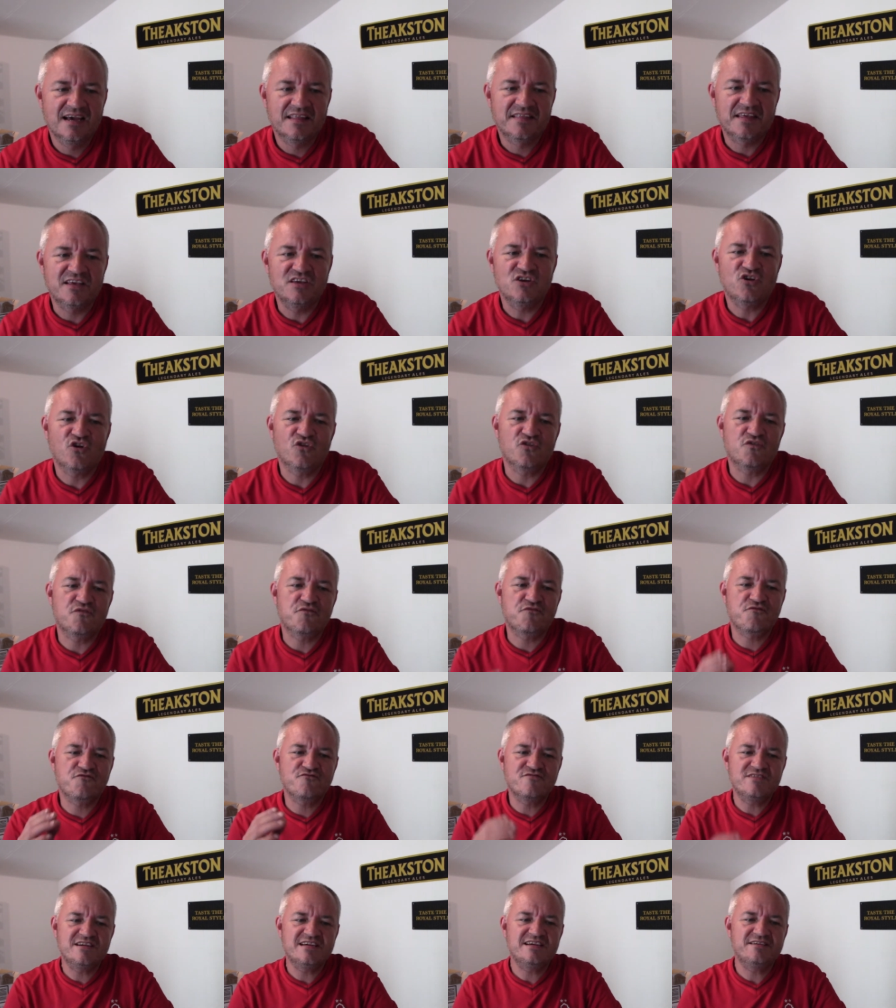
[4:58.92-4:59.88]
Then you've got the
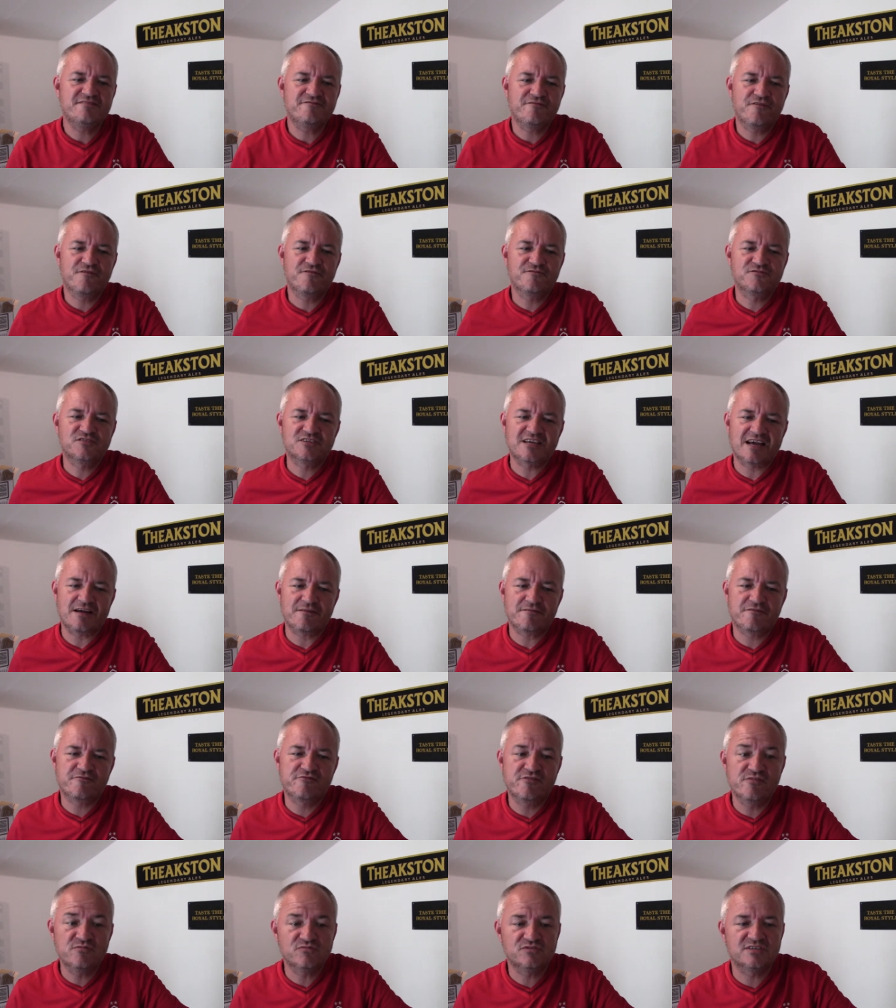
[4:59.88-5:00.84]
three
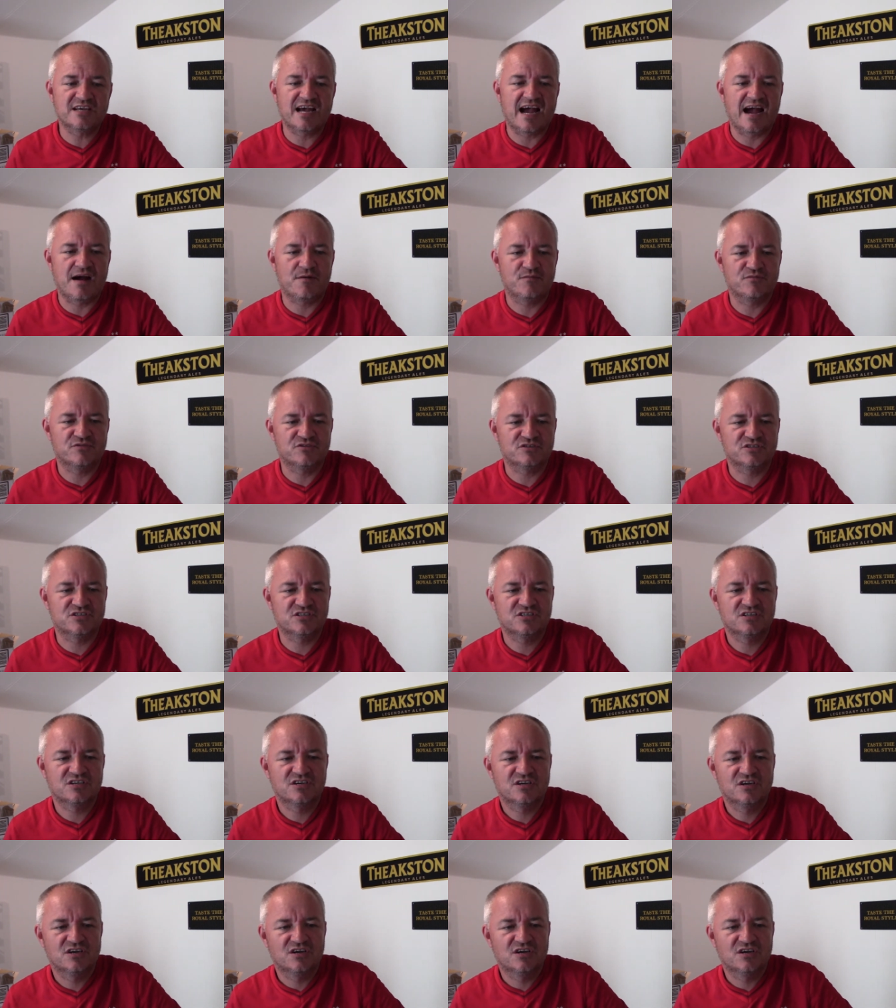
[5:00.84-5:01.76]
throw towers.